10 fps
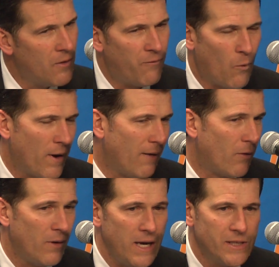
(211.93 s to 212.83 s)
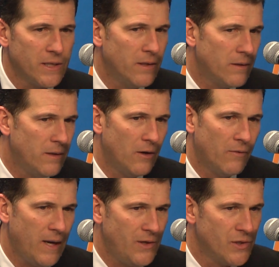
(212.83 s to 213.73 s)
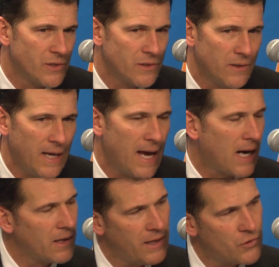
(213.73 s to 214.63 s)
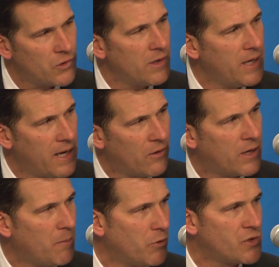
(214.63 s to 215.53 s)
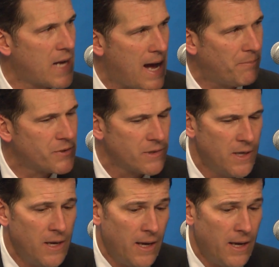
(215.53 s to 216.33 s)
for whatever reason, you know, they strung together a couple stops.